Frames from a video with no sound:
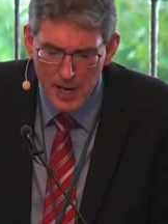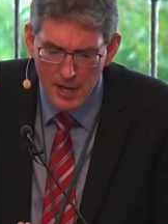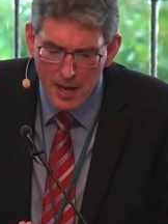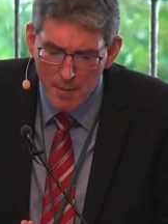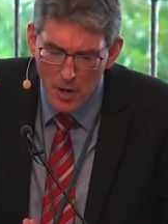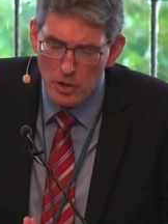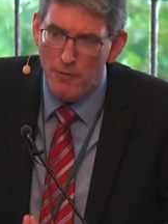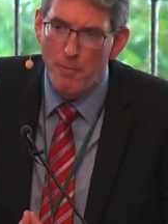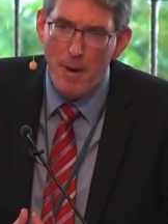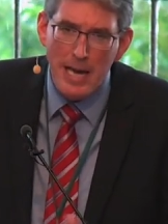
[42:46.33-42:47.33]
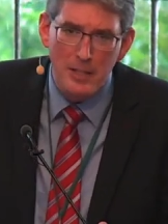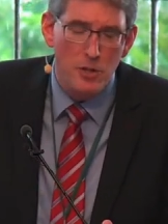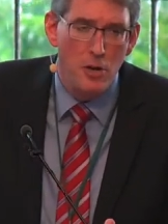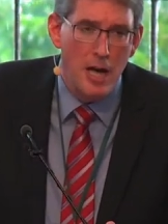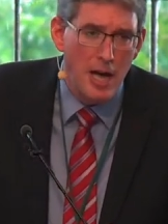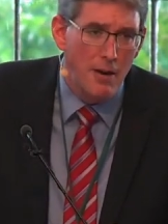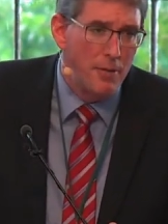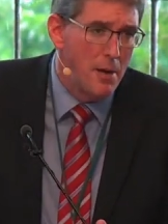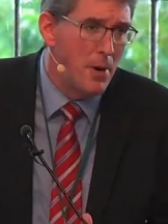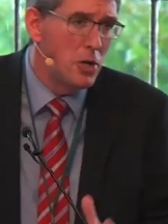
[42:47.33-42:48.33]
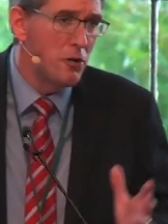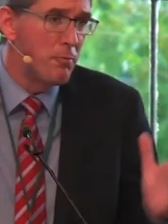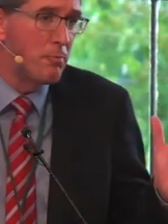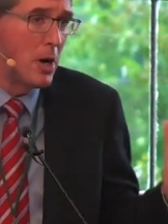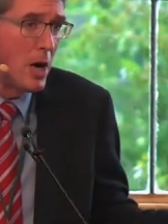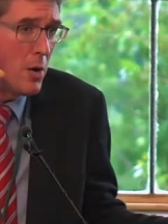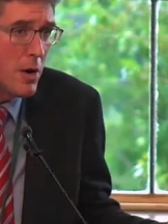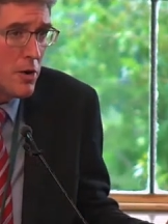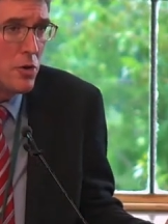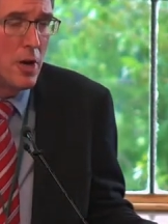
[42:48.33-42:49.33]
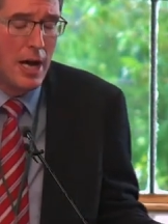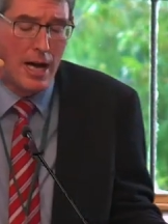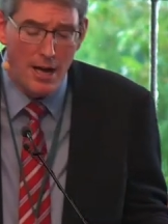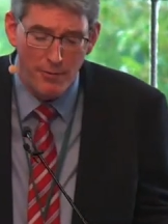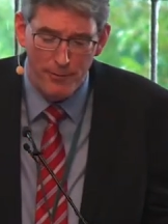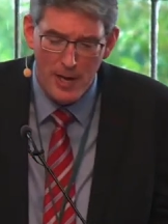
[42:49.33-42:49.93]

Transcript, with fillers: The amount of might you have, the amount of power you have,